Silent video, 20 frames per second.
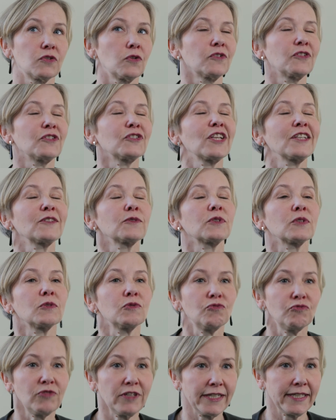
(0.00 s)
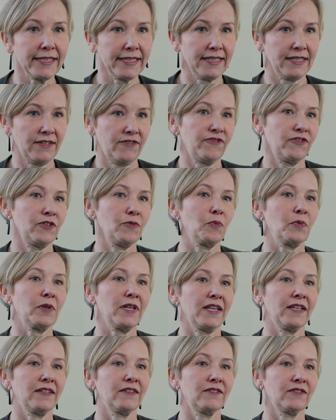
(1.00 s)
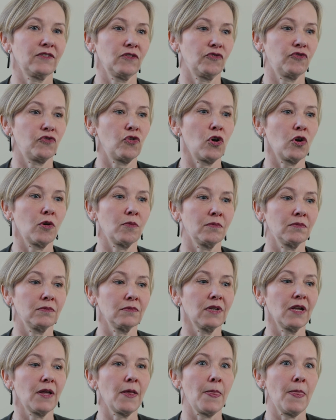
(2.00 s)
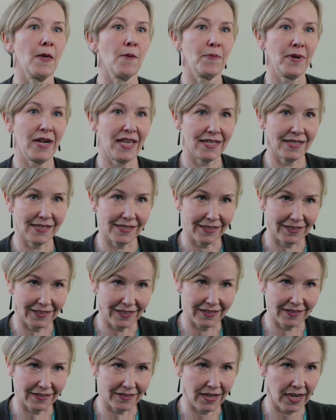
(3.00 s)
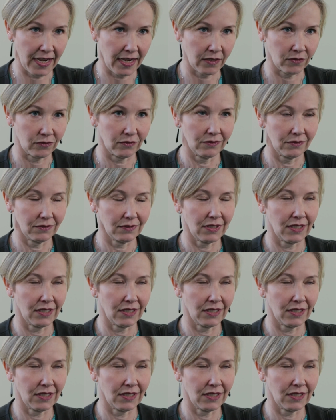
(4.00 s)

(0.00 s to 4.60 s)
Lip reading: Stock Exchange was a really different place from the place it is now.